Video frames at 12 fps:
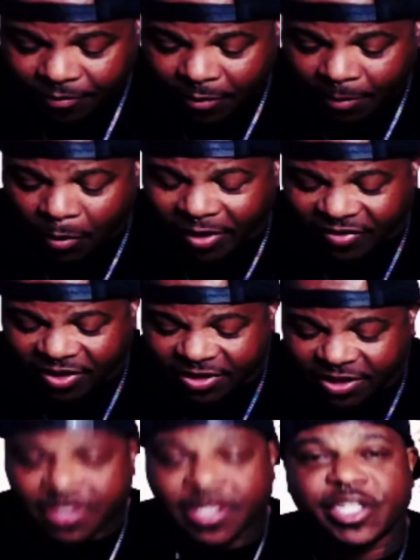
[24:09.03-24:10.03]
But whatever this
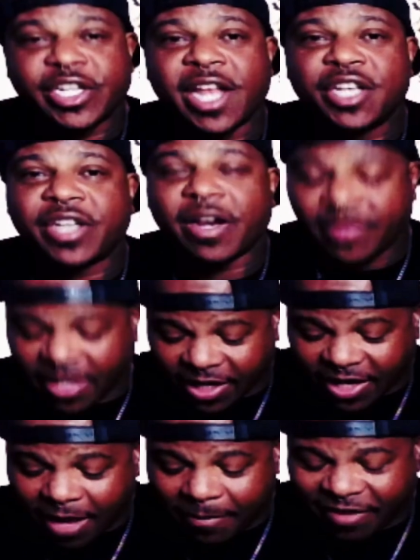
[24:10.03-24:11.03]
is, it changed everything. It
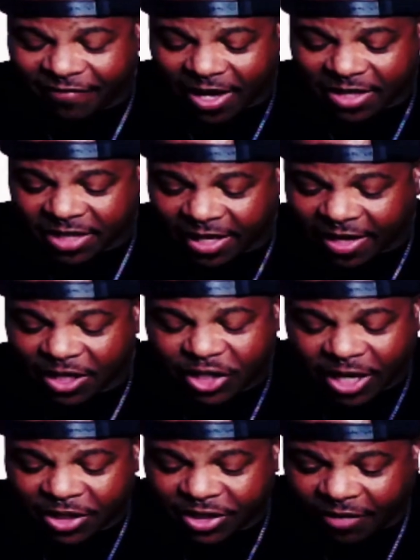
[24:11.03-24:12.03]
came in fast like that and
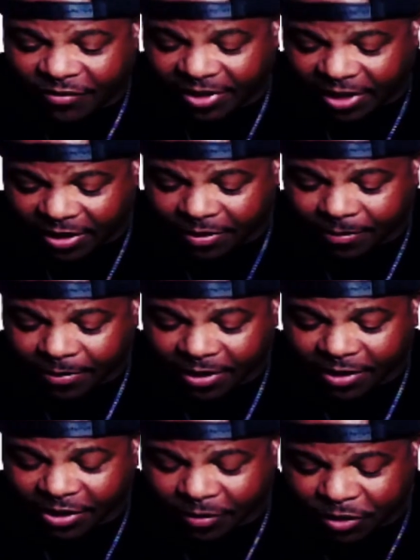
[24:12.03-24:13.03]
changed everything.
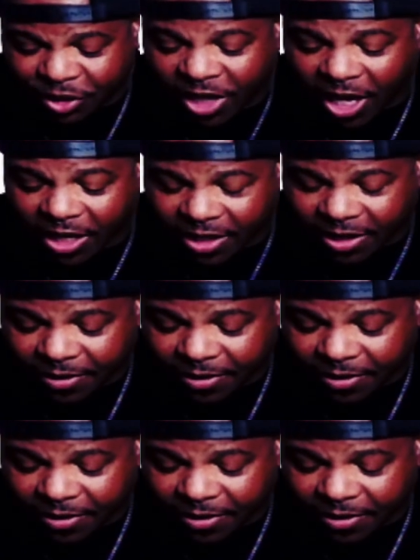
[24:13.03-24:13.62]
It was shocking.